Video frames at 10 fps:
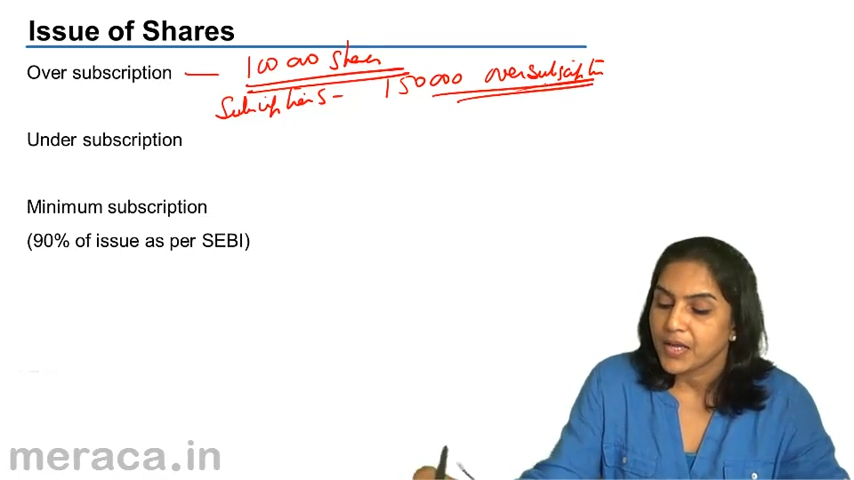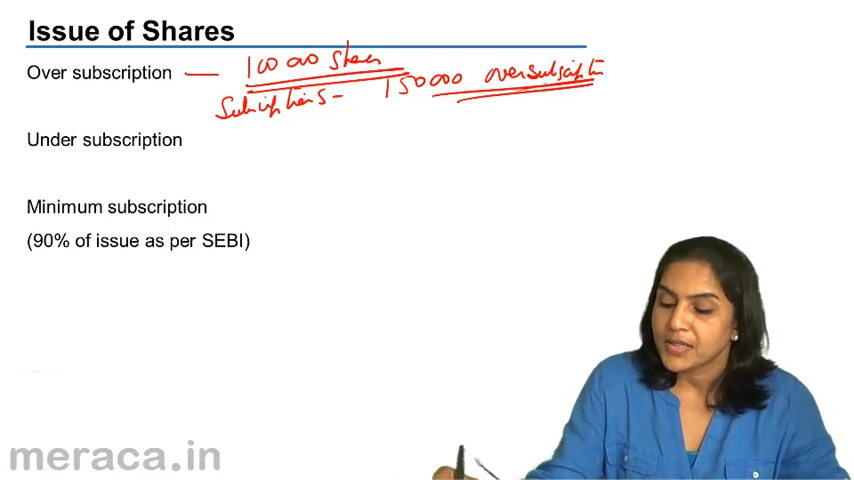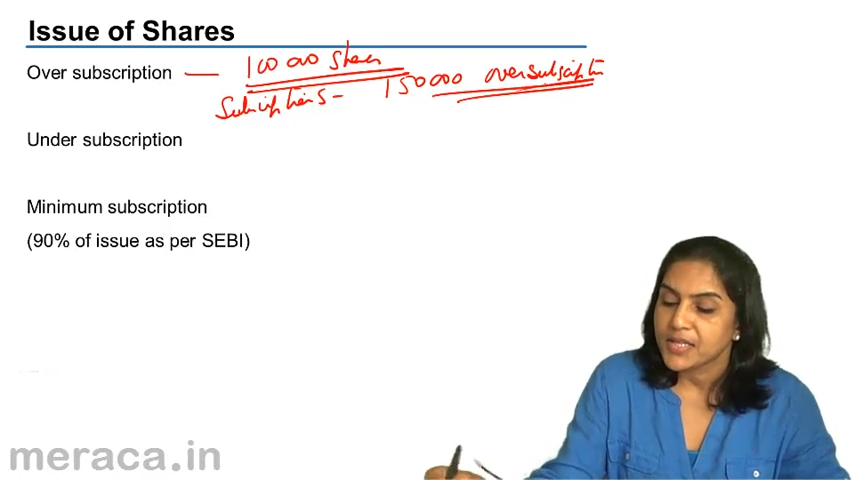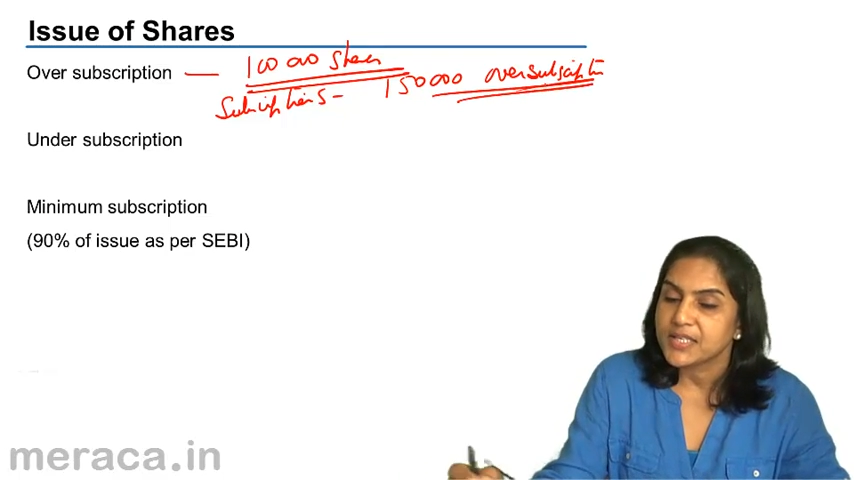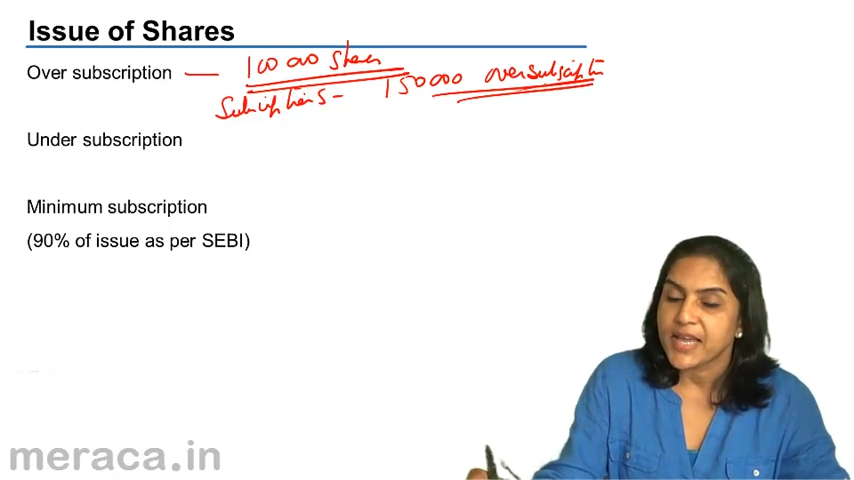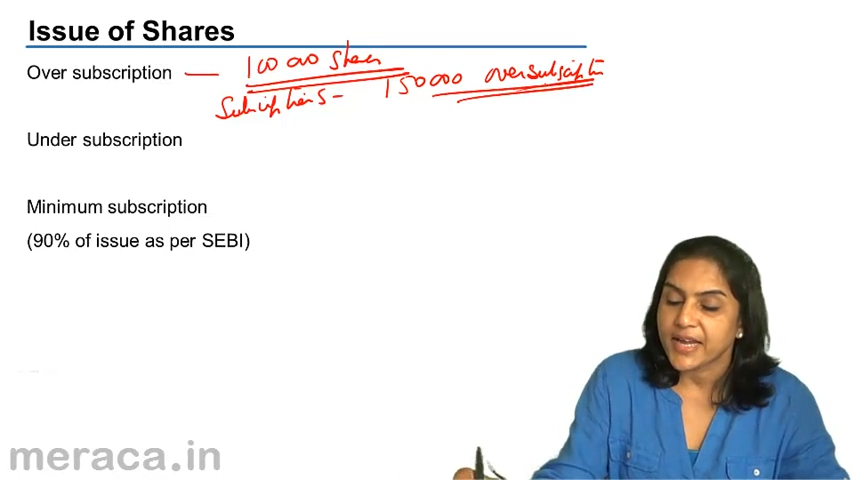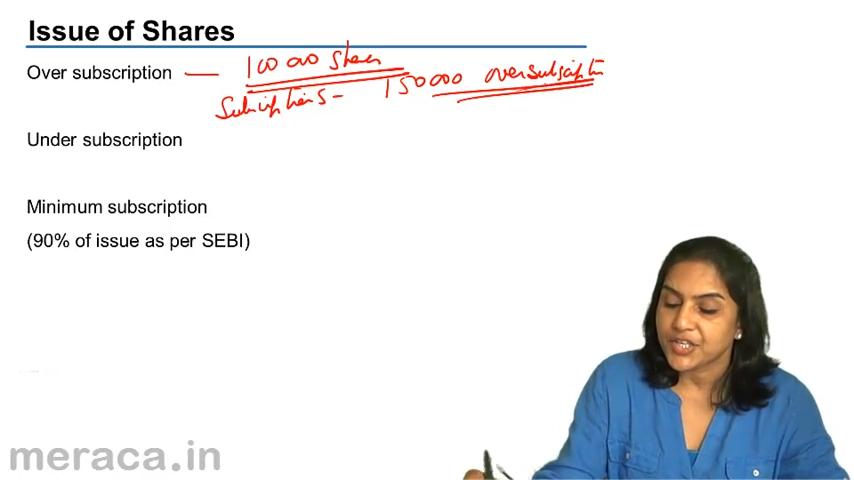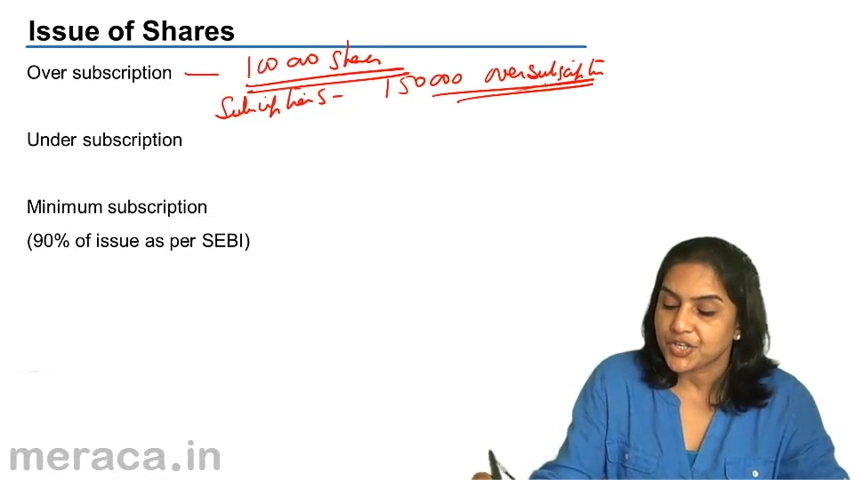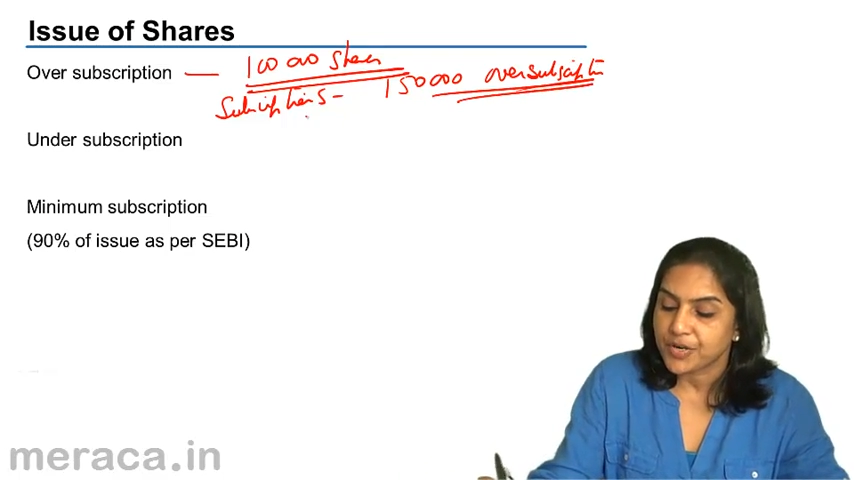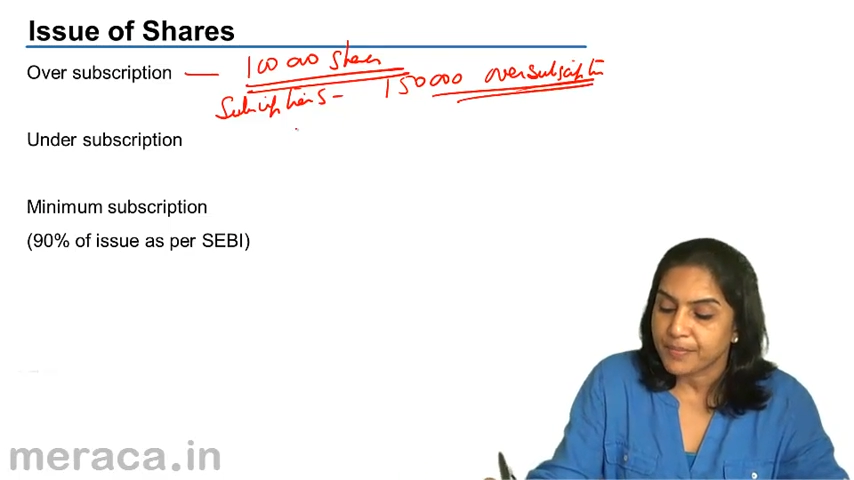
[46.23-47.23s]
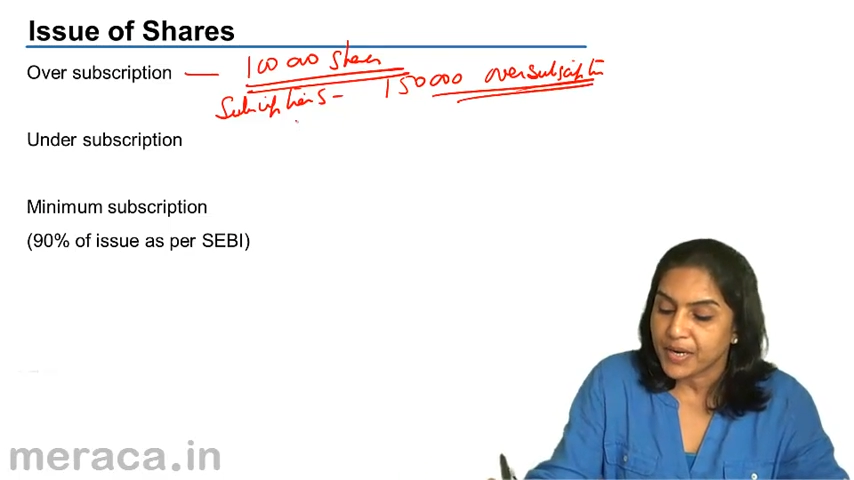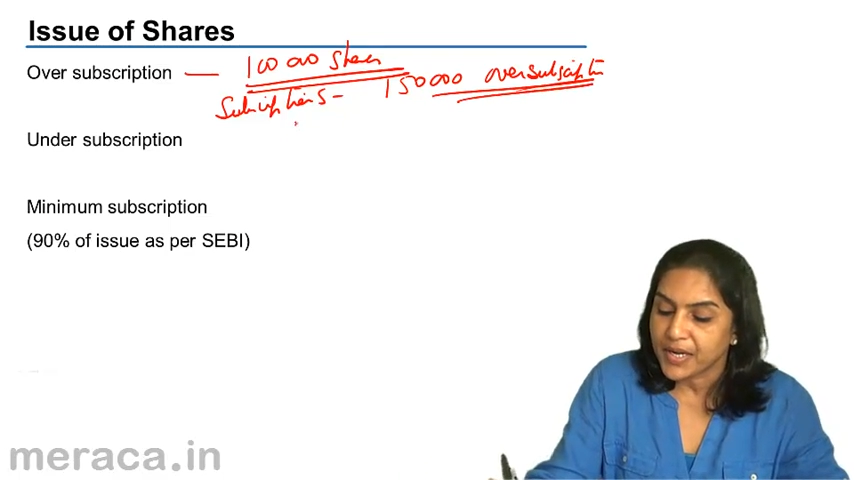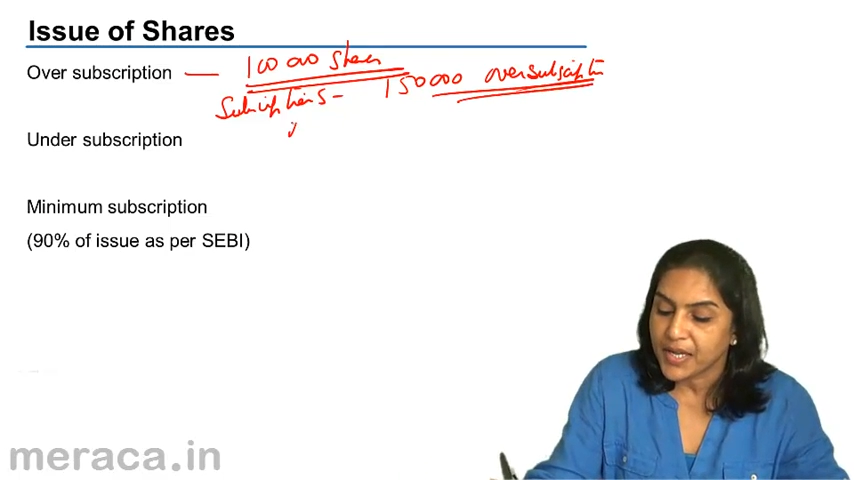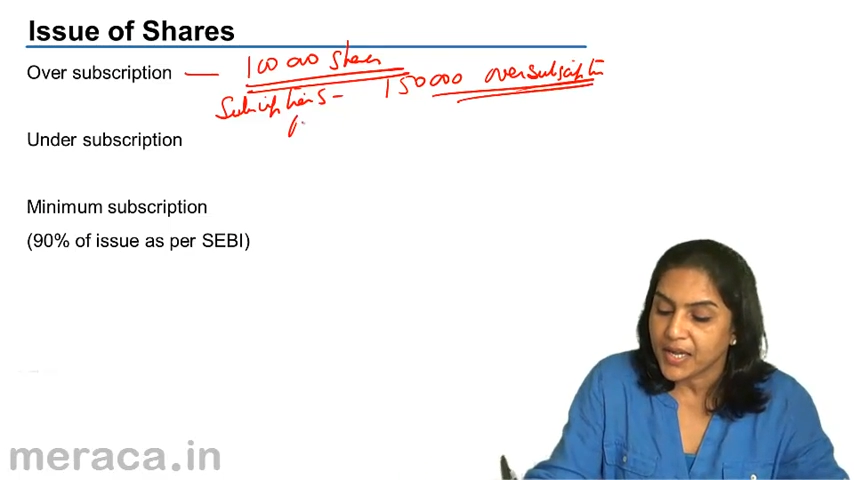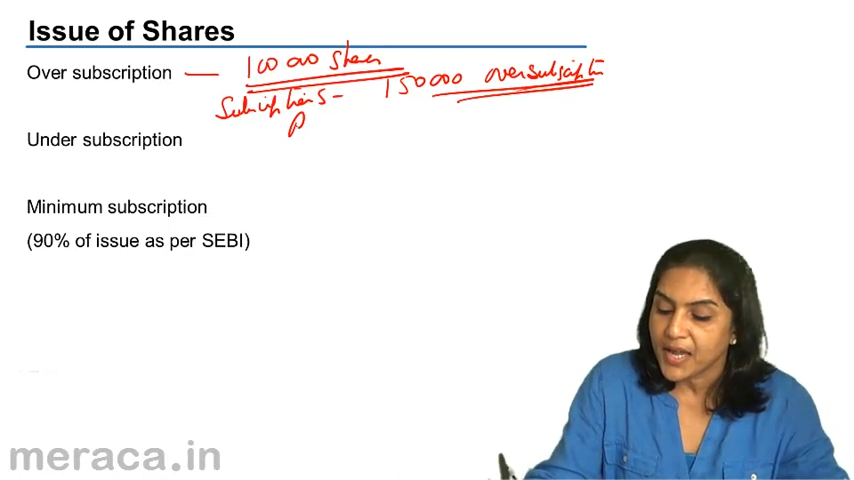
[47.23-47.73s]
This extra
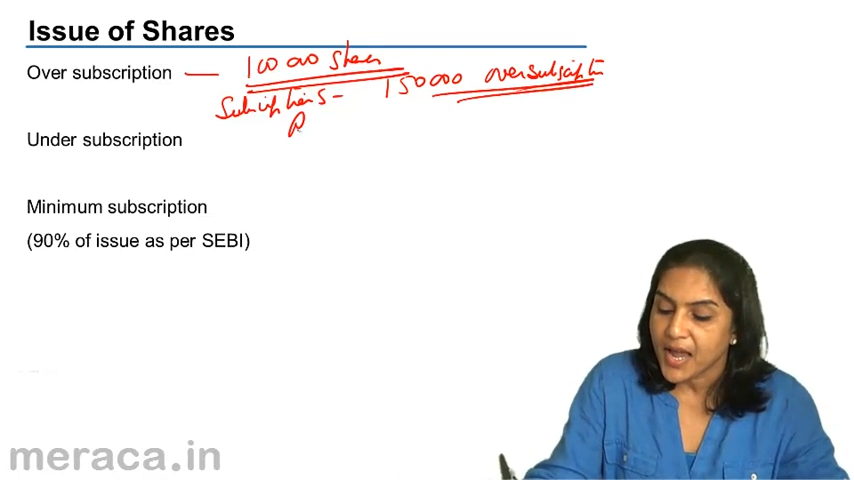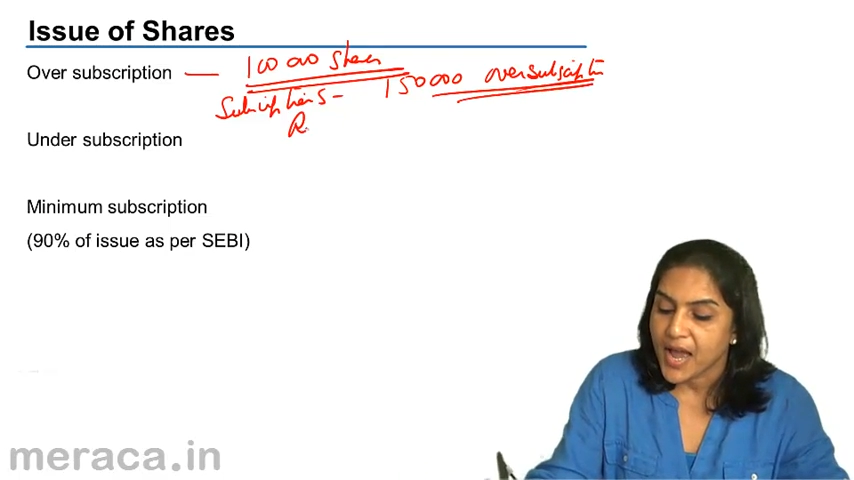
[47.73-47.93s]
money